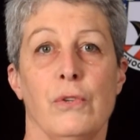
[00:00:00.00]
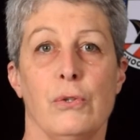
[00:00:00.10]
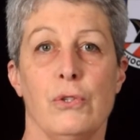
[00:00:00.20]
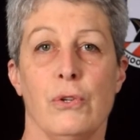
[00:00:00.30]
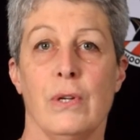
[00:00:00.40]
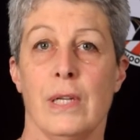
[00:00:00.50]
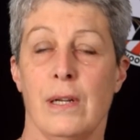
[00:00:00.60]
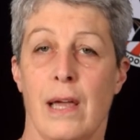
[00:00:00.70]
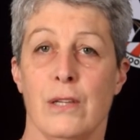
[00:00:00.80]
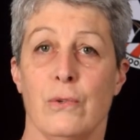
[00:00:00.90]
future
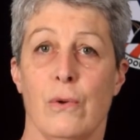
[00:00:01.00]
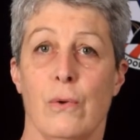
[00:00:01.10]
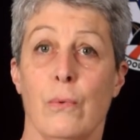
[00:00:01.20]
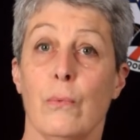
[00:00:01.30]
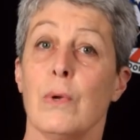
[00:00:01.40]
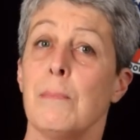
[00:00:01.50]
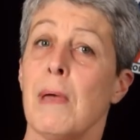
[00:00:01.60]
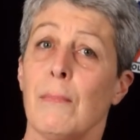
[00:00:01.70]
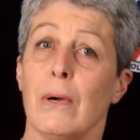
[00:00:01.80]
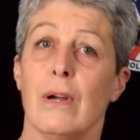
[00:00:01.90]
in high school,
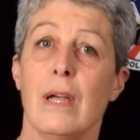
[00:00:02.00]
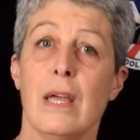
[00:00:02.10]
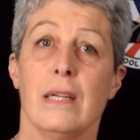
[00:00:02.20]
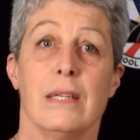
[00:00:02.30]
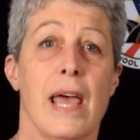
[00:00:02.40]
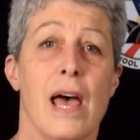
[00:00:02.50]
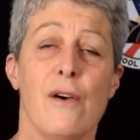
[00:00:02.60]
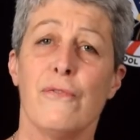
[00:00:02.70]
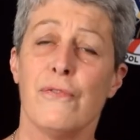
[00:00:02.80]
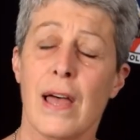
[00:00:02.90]
remember to
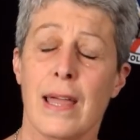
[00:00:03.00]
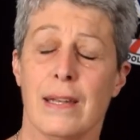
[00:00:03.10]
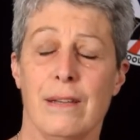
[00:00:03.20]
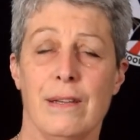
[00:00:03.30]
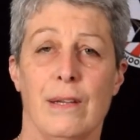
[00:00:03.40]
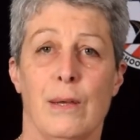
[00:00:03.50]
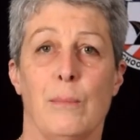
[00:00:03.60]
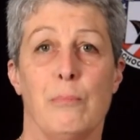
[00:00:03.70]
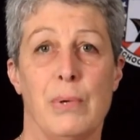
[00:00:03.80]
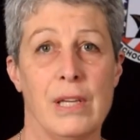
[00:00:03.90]
have
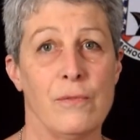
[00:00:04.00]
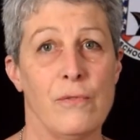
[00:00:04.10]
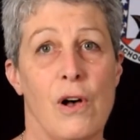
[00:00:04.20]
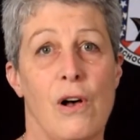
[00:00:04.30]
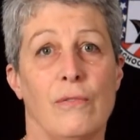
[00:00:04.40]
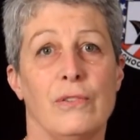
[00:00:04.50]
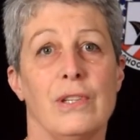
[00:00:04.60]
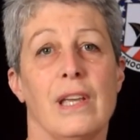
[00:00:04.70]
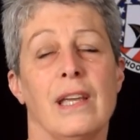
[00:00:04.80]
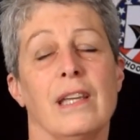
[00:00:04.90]
fun, be
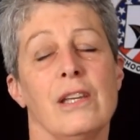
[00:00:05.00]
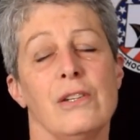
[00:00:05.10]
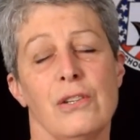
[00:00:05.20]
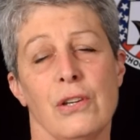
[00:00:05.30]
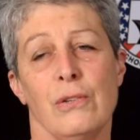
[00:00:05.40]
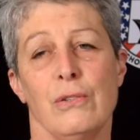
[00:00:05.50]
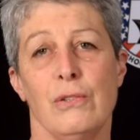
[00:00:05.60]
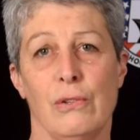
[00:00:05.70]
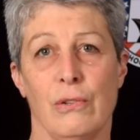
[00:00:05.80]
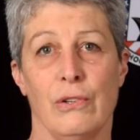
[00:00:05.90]
involved, and continue
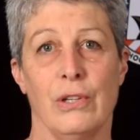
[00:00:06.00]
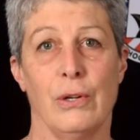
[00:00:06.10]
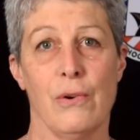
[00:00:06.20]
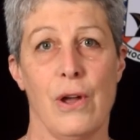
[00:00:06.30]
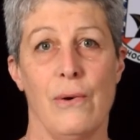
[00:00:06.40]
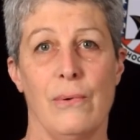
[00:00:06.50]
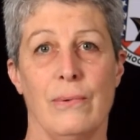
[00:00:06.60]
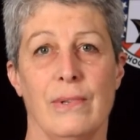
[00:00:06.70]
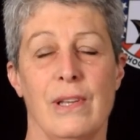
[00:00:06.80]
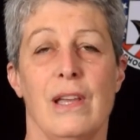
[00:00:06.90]
to learn and grow.
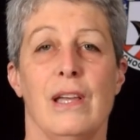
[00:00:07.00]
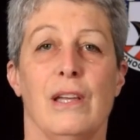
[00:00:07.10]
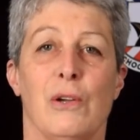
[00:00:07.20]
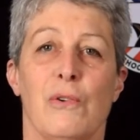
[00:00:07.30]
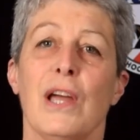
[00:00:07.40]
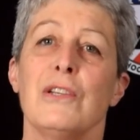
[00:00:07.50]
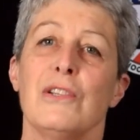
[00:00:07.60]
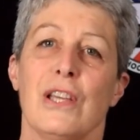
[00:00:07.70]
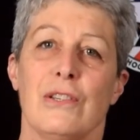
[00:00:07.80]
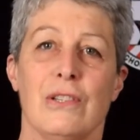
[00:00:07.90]

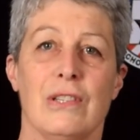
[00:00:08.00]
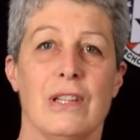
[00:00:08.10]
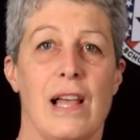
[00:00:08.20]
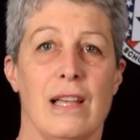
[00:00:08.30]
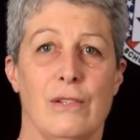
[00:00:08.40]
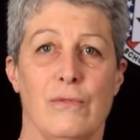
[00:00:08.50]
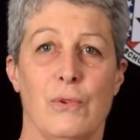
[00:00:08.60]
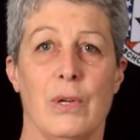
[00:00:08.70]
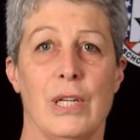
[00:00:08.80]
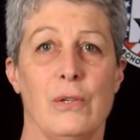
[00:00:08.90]
Congratulations, class of
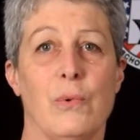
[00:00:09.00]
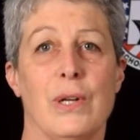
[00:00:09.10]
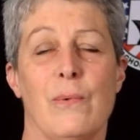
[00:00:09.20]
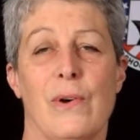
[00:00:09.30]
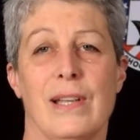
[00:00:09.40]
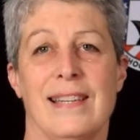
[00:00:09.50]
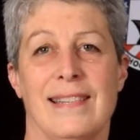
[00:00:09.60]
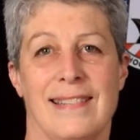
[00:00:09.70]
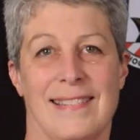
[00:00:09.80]
2021.